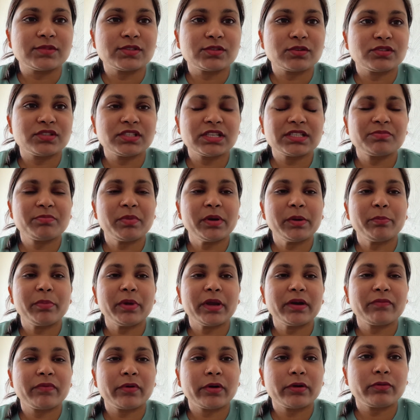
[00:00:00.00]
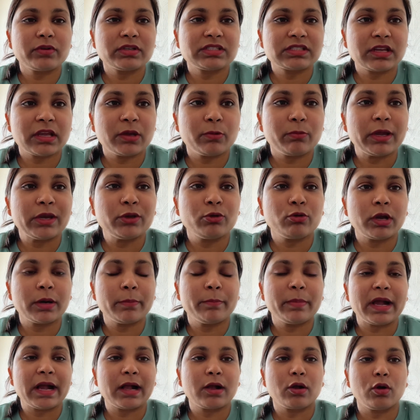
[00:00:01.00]
So just prepare for Osce when you're
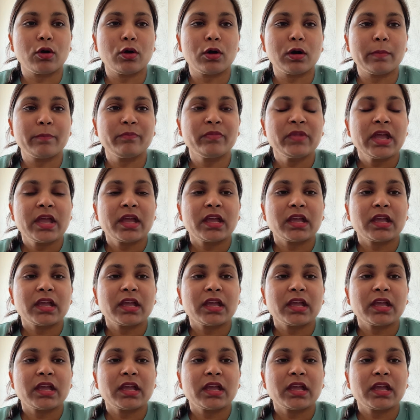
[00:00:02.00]
back home.